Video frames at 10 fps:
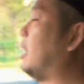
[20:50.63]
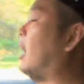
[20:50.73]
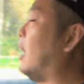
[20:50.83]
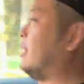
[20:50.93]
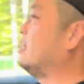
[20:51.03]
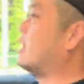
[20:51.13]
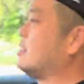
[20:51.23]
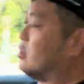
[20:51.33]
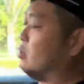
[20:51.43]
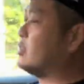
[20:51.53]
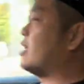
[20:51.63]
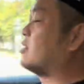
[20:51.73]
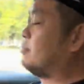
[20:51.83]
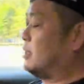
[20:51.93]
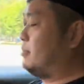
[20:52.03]
I think there is a good sense
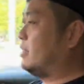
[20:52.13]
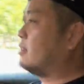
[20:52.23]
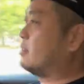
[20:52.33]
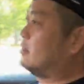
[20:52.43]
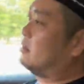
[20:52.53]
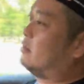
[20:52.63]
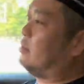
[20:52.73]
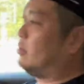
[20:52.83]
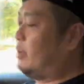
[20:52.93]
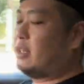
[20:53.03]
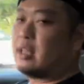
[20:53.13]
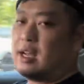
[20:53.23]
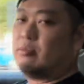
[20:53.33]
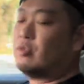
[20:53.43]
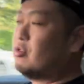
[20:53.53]
of purpose with the way the
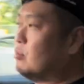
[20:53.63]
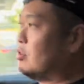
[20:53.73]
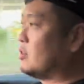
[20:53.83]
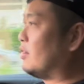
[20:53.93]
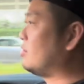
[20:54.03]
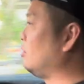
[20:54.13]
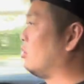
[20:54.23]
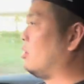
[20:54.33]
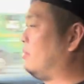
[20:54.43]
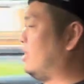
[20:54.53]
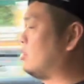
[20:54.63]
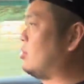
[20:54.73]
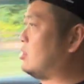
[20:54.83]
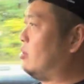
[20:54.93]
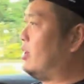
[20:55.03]
car moves off, no complaints
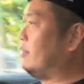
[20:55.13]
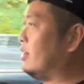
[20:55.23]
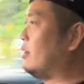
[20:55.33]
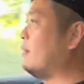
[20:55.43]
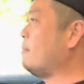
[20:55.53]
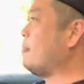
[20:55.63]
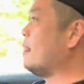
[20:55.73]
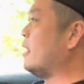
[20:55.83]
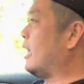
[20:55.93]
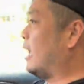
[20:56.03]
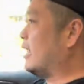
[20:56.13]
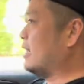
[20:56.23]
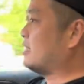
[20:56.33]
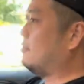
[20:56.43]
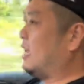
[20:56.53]
whatsoever. And
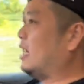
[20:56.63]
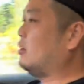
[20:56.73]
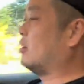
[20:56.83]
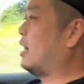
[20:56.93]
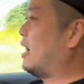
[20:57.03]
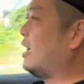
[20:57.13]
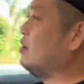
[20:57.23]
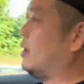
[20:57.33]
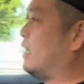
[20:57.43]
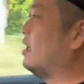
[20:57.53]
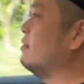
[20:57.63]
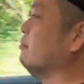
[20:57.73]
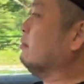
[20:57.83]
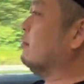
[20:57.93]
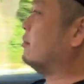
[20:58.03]
as I'm heading to the highway,
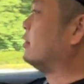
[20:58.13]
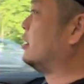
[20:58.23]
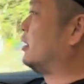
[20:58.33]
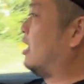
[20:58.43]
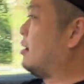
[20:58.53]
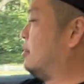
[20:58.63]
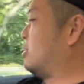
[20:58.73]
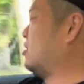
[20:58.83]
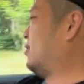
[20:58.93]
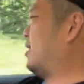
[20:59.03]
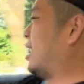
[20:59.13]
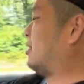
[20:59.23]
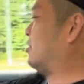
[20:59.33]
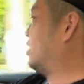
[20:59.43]
now I'm sort of like entering